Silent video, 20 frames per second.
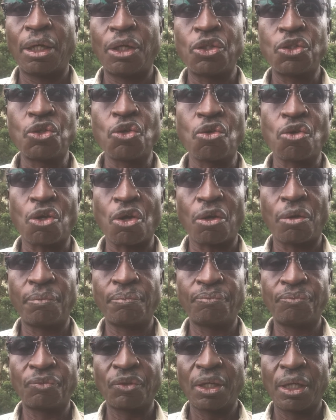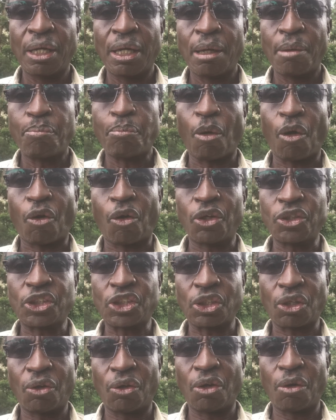Nyundo.
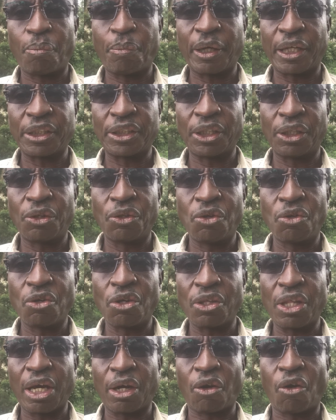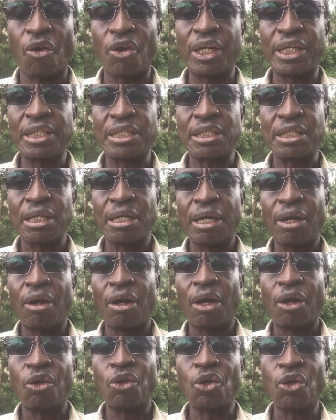Pokot's called Operation Nyundo. They call it
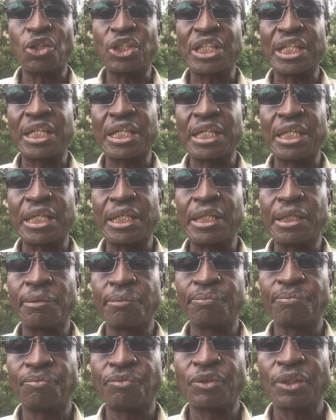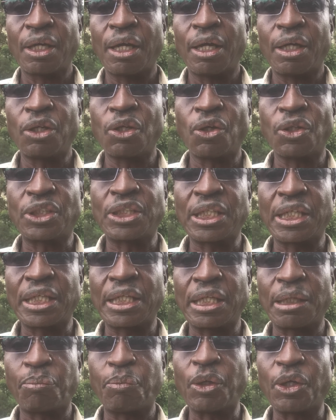Lotrr.
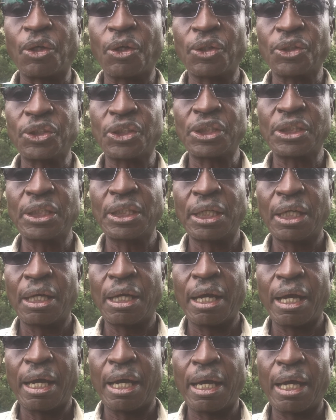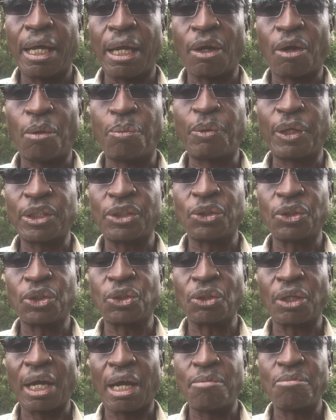Lotrr because helicopters used
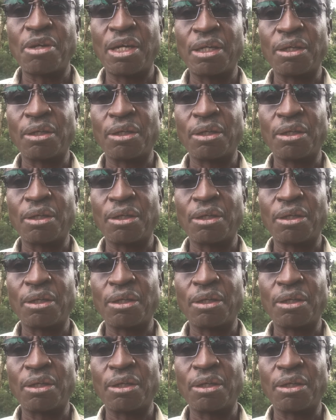to come,